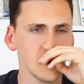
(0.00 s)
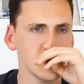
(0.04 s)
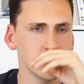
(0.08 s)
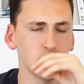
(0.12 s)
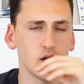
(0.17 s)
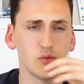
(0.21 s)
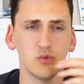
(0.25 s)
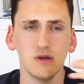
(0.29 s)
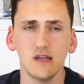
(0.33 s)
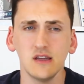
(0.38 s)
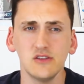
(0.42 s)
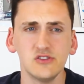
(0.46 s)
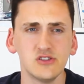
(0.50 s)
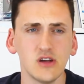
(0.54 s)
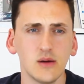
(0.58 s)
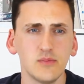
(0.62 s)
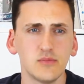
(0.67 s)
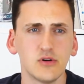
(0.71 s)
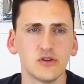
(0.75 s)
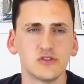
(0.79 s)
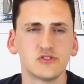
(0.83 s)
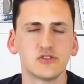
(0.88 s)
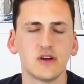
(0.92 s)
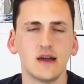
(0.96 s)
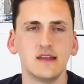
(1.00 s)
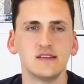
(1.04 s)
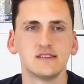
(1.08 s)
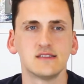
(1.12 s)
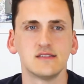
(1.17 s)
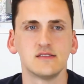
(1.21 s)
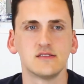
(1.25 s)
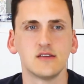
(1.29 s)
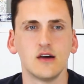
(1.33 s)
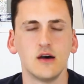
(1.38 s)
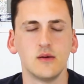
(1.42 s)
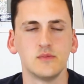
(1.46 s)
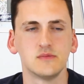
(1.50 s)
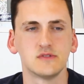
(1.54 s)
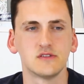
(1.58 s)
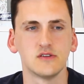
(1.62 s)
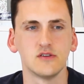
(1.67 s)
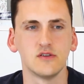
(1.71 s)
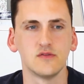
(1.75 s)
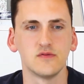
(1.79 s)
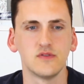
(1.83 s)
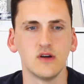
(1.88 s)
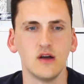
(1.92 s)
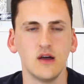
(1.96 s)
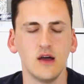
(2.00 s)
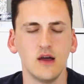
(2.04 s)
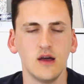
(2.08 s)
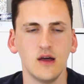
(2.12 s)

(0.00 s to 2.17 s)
Like we can jump on trends in terms of,